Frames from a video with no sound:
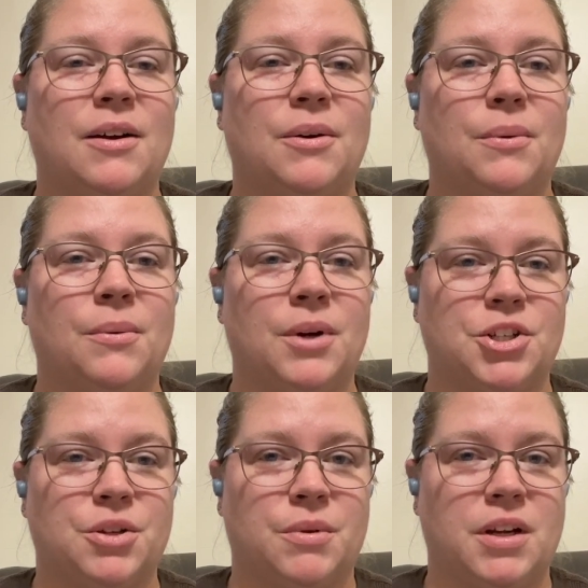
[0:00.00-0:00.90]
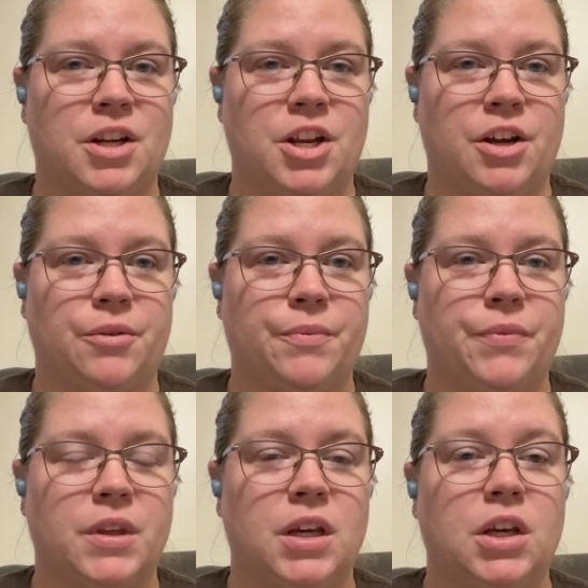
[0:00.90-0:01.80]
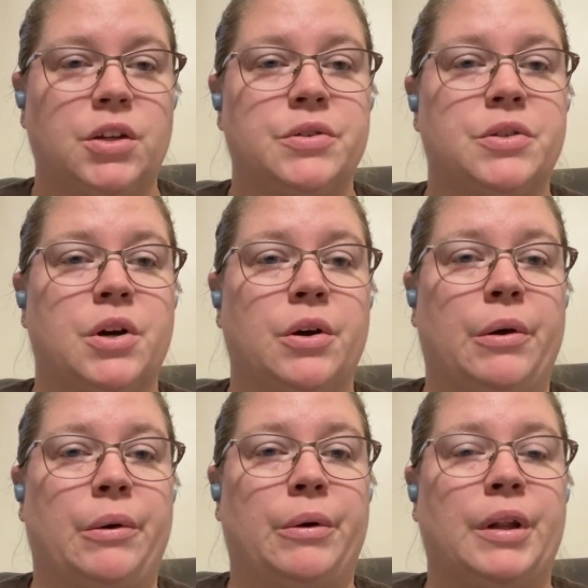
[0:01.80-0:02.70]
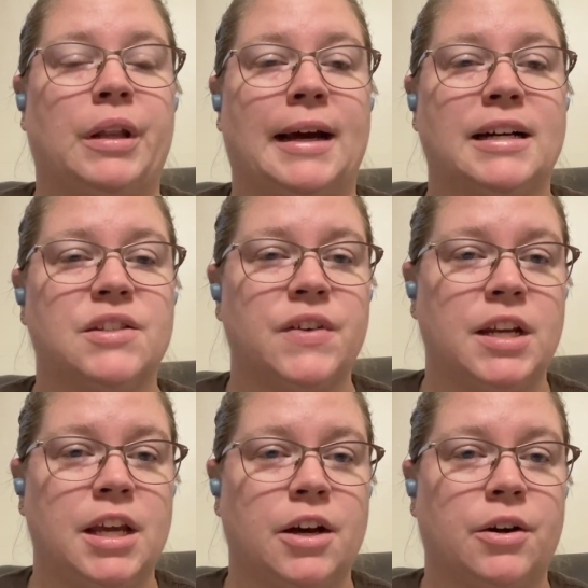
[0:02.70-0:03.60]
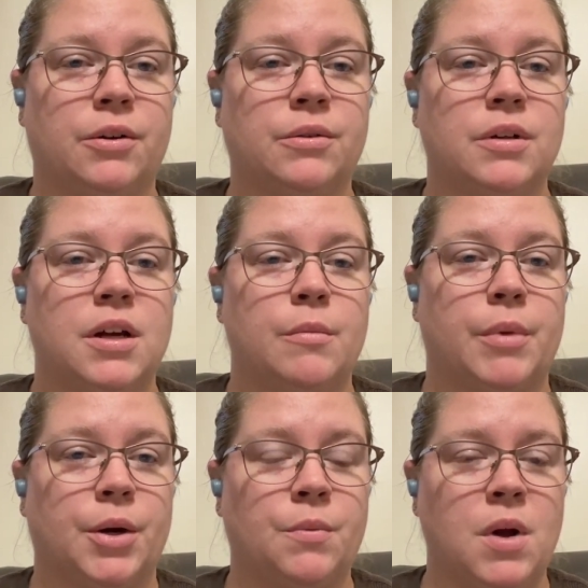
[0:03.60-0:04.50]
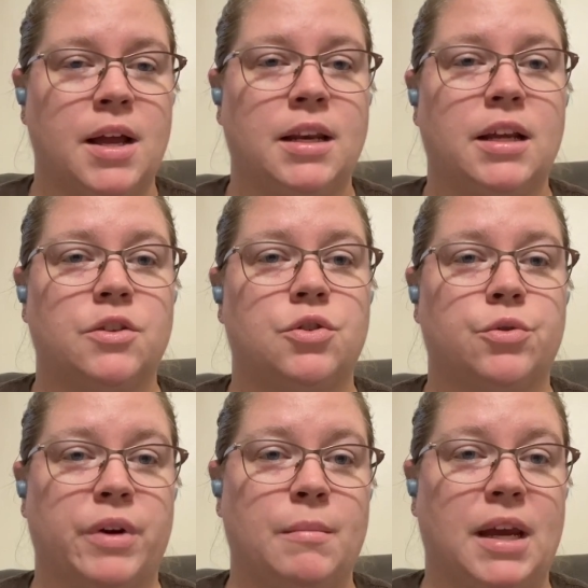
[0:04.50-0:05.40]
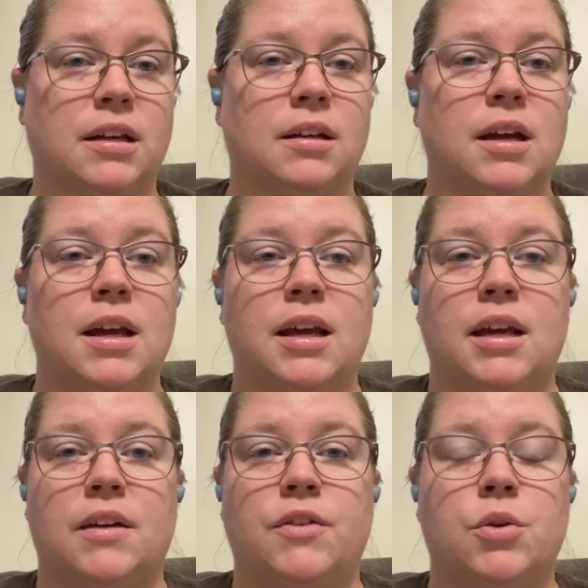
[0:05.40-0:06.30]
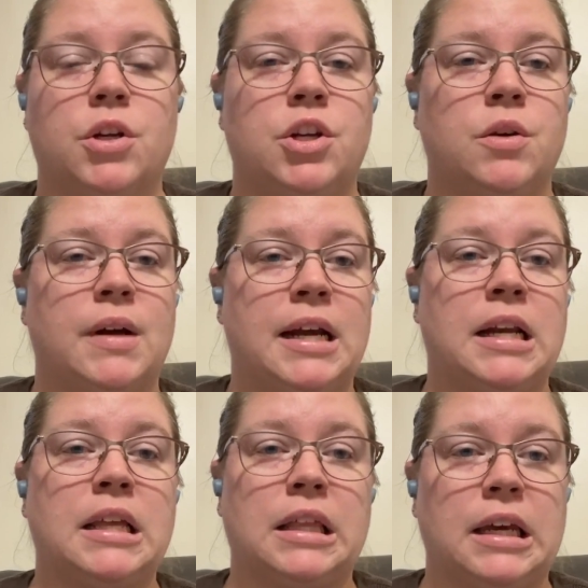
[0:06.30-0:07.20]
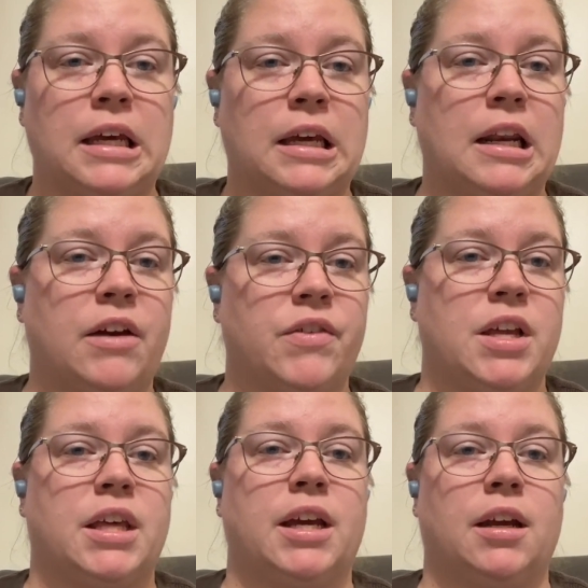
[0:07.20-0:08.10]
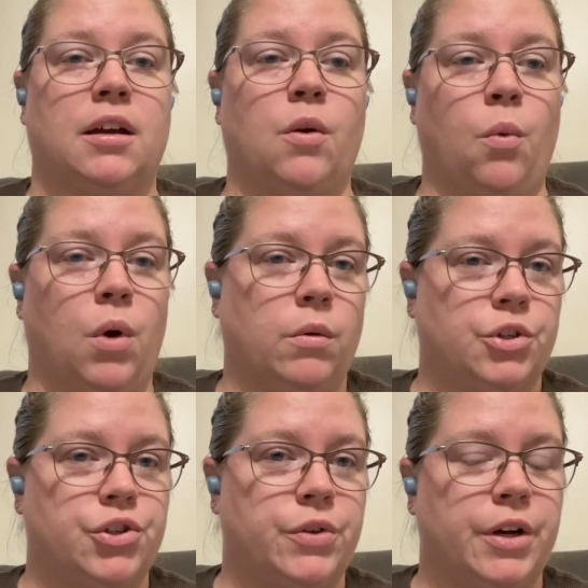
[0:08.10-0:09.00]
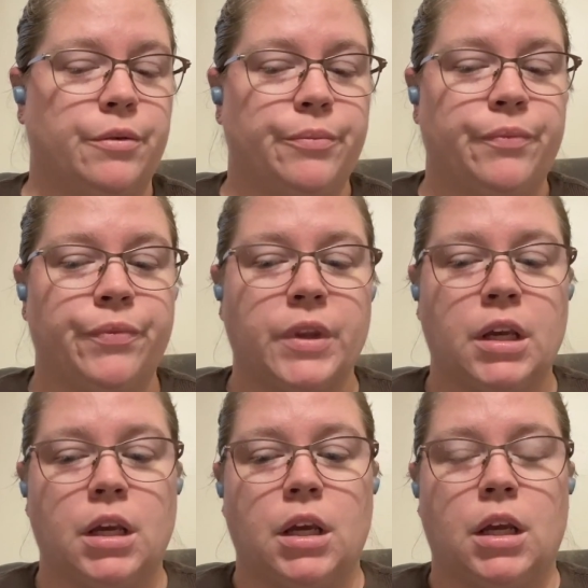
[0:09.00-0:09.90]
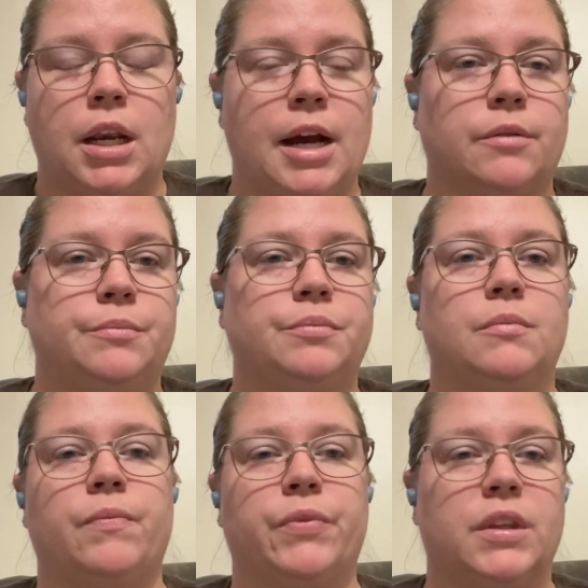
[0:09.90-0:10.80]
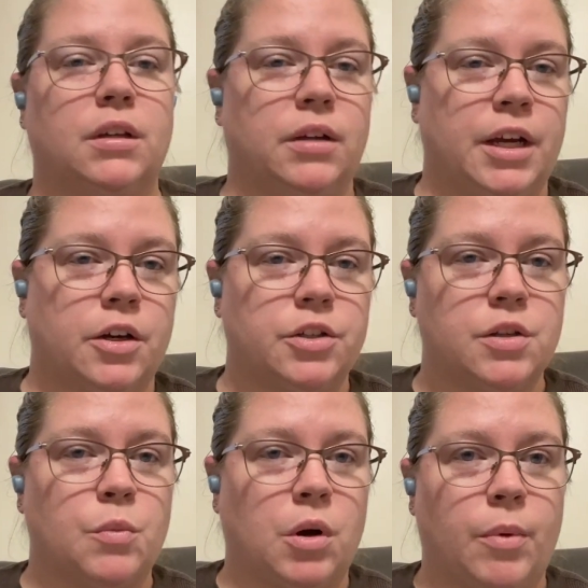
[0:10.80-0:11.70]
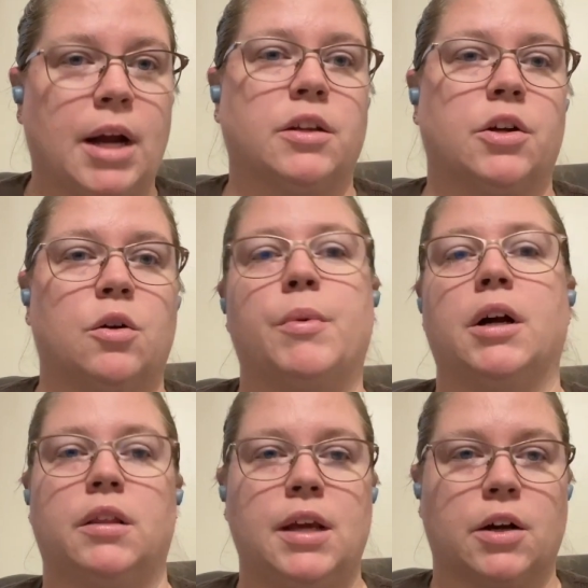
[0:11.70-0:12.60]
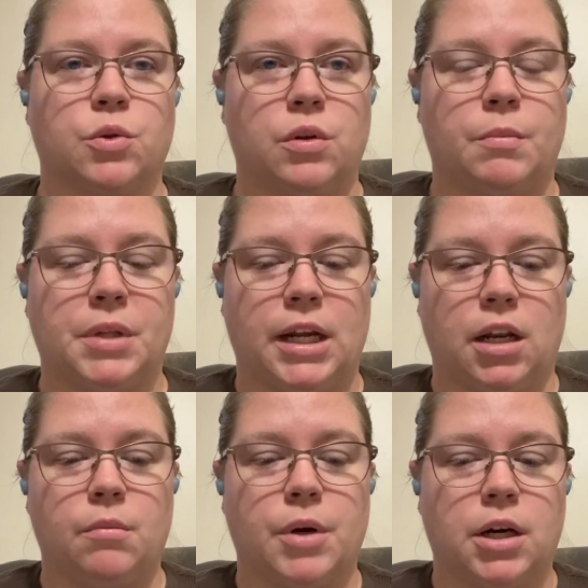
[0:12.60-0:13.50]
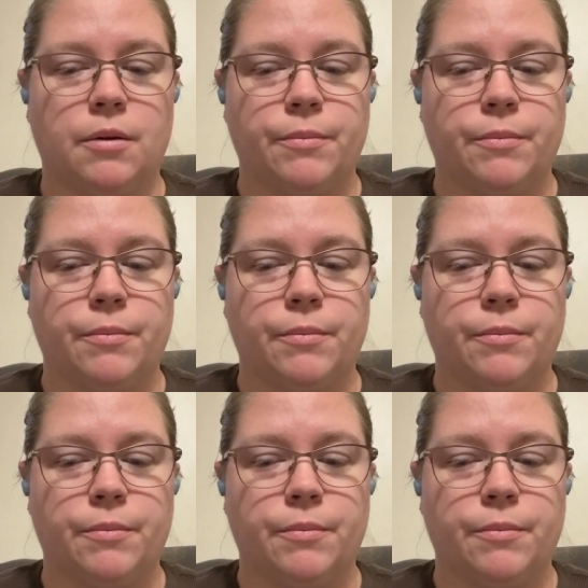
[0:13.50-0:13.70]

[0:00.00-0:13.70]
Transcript: what you're wanting to do. So last video, part 1, is dreaming. If you could do anything and everything, what would you do? Now, here's the more practical part, the actual planning part.